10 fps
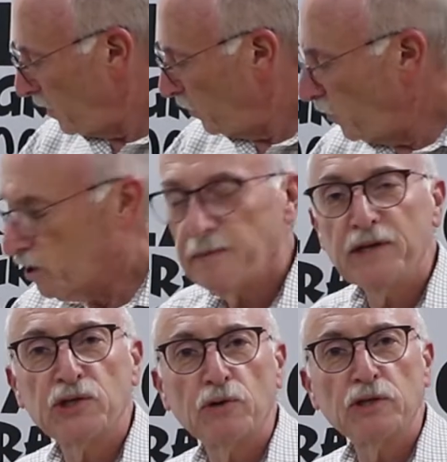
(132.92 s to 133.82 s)
we want to
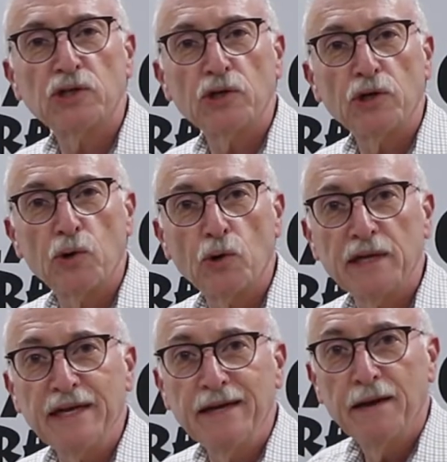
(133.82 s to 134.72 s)
make sure it's
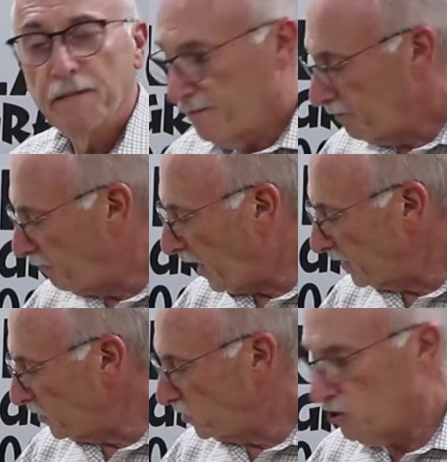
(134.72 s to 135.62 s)
securely
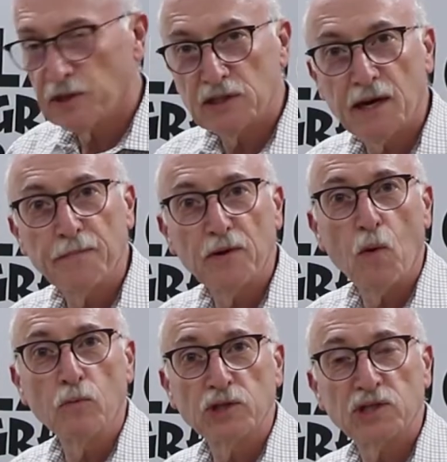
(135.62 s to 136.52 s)
bonded to the temple,
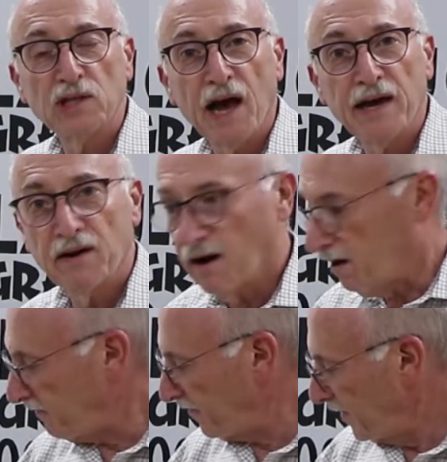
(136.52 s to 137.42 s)
won't slide
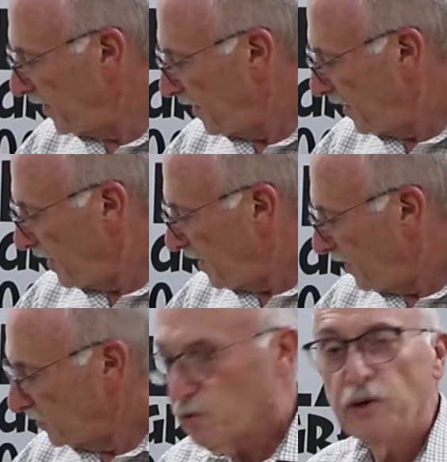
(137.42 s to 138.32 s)
off.
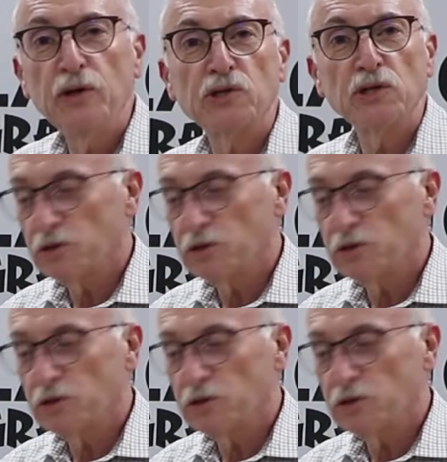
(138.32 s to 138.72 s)
So we use a